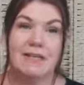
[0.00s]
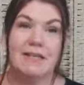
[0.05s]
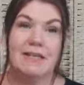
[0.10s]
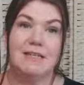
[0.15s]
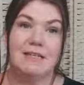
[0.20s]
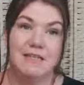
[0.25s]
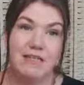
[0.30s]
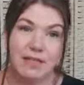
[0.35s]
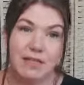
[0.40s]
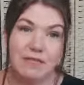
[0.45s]

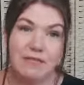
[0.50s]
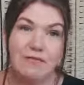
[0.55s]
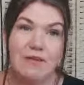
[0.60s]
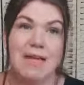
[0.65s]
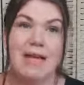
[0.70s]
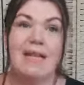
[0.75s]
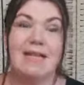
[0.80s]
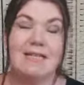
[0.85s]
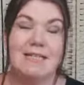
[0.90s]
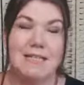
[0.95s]
into the
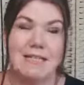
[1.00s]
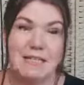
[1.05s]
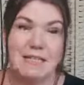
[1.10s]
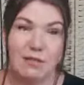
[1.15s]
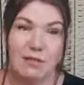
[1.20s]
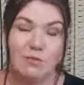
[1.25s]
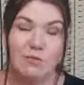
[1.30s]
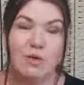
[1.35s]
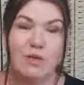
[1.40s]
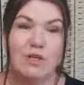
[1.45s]
reality
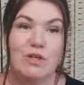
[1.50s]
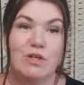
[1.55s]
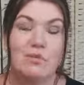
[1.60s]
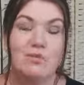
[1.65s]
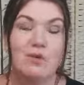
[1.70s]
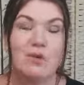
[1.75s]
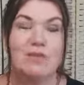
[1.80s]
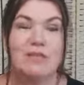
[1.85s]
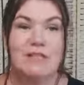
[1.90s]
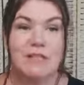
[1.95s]
that what you
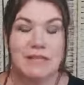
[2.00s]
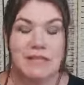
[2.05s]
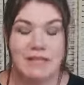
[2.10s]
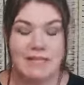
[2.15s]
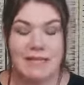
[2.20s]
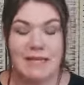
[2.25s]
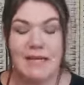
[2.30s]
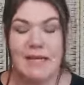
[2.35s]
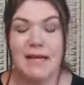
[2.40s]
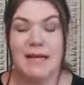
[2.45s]
want to
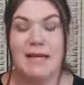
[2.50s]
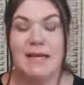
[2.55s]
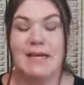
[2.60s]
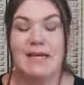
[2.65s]
see and